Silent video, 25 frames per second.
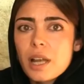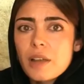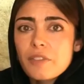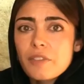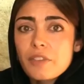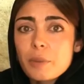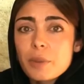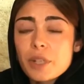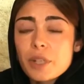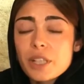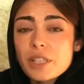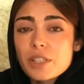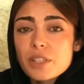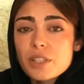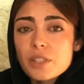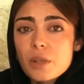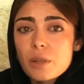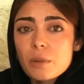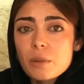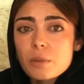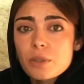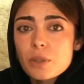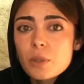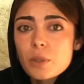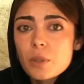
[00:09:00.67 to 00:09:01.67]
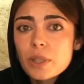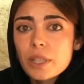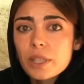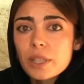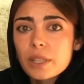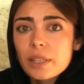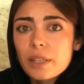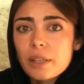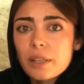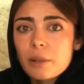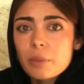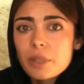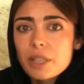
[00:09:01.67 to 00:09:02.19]
Everybody stopped
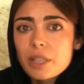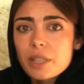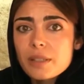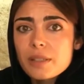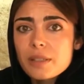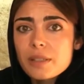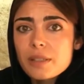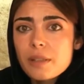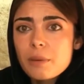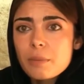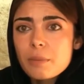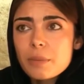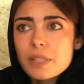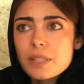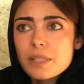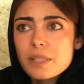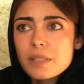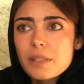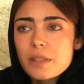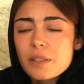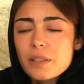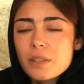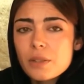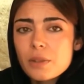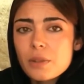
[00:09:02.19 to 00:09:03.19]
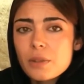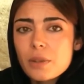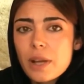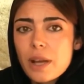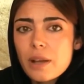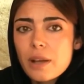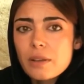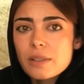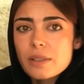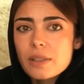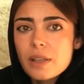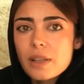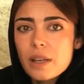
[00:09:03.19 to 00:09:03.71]
talking now because somebody's at the door
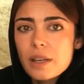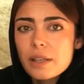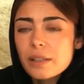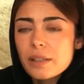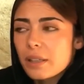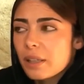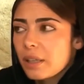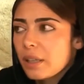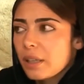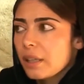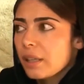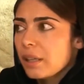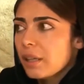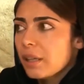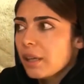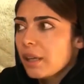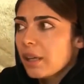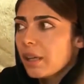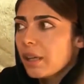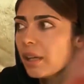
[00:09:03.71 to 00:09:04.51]
outside and